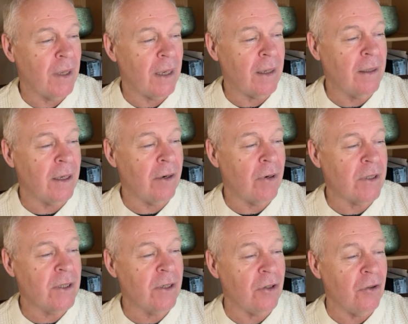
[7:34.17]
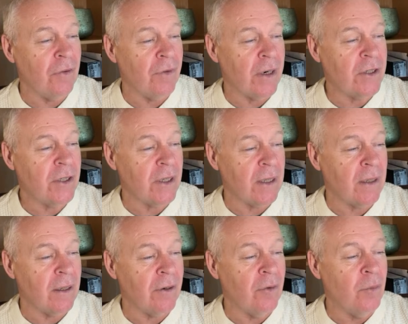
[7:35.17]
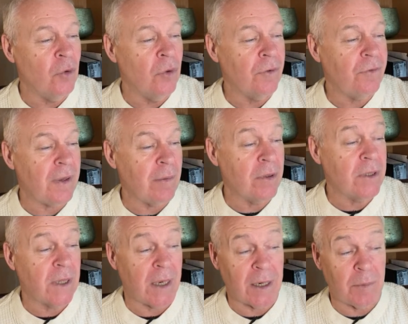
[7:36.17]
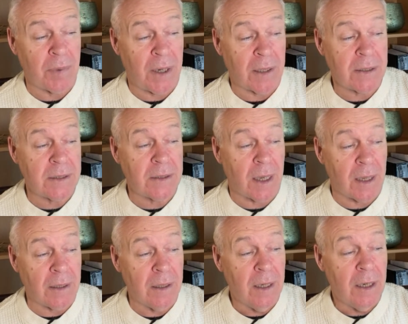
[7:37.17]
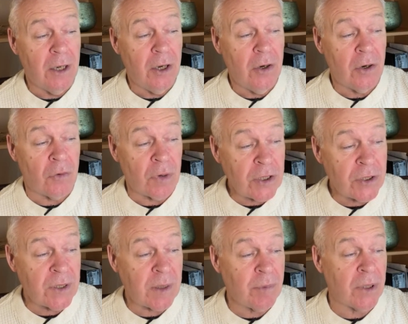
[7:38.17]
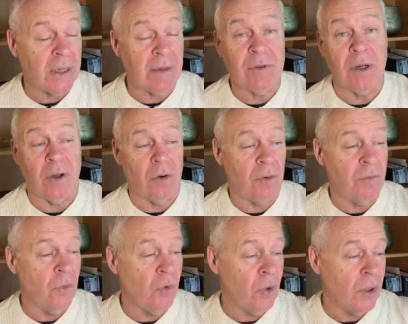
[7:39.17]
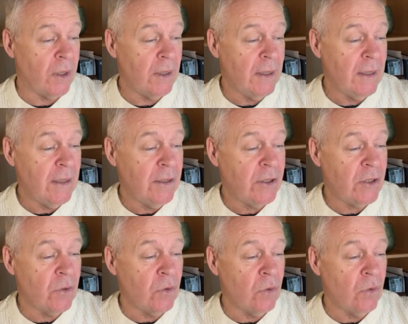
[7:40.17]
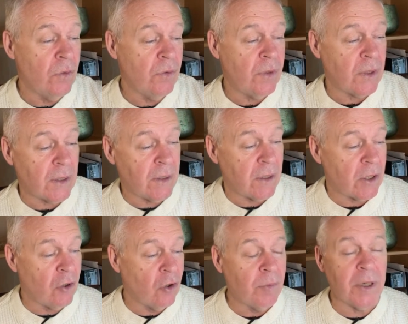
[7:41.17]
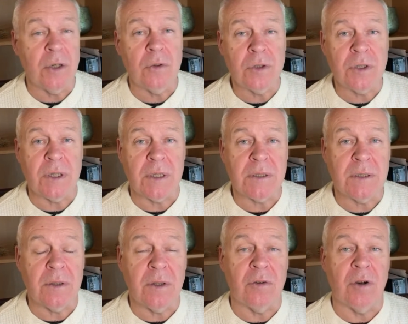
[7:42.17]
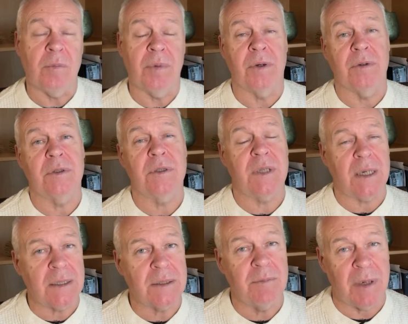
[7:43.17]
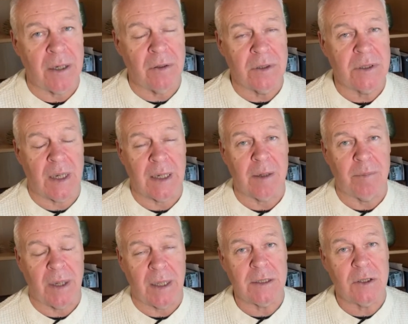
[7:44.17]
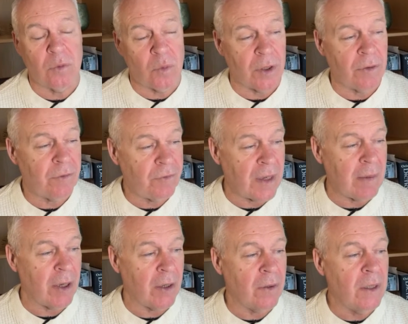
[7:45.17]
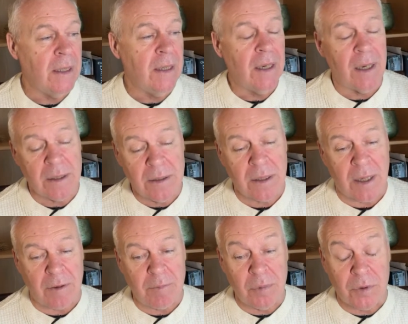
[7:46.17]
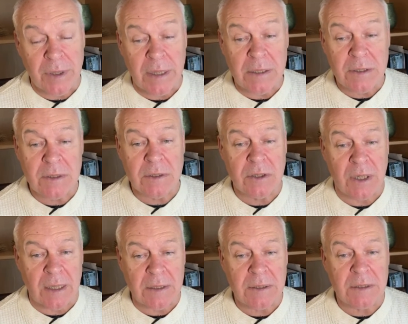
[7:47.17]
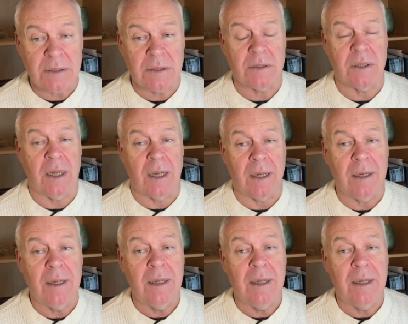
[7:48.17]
Anglia Ruskin University that there are more female psychopaths than originally believed, a lot more. So the common notion is that there are about 6 male psychopaths to 1 female, and Clive Body suggests that